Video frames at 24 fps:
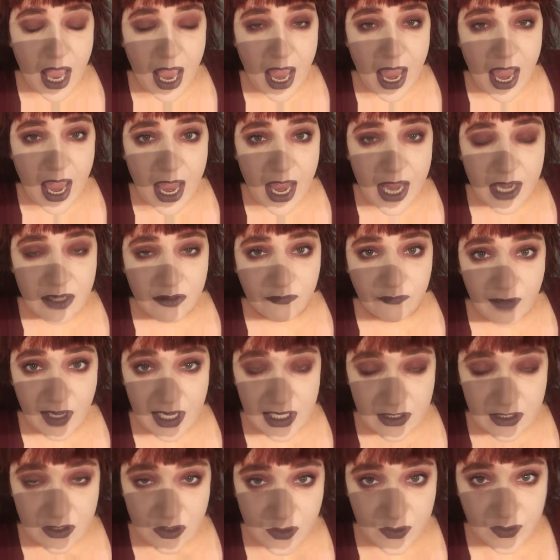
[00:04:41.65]
and
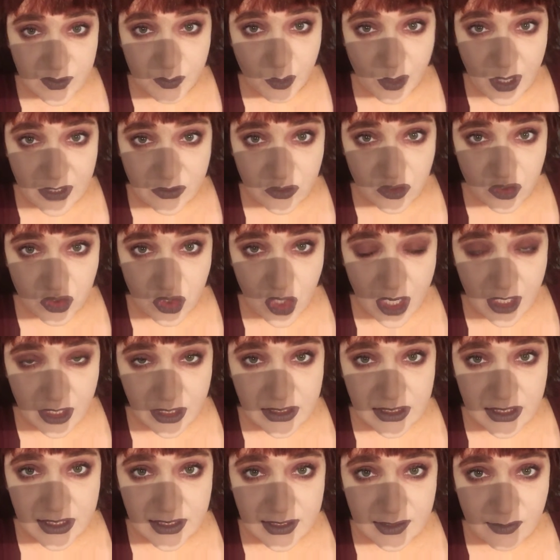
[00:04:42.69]
fake news press
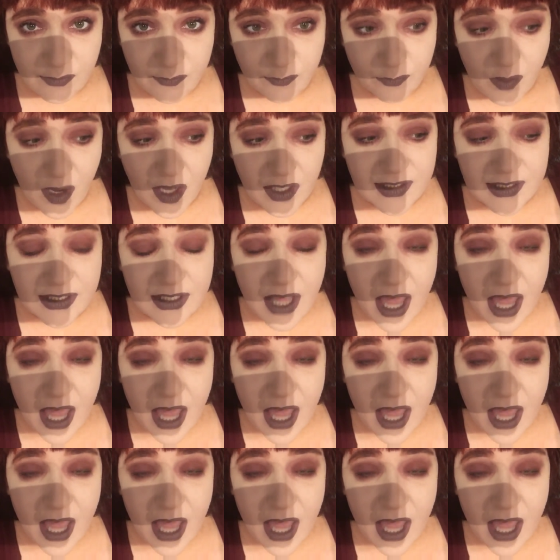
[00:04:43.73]
charlatans and frauds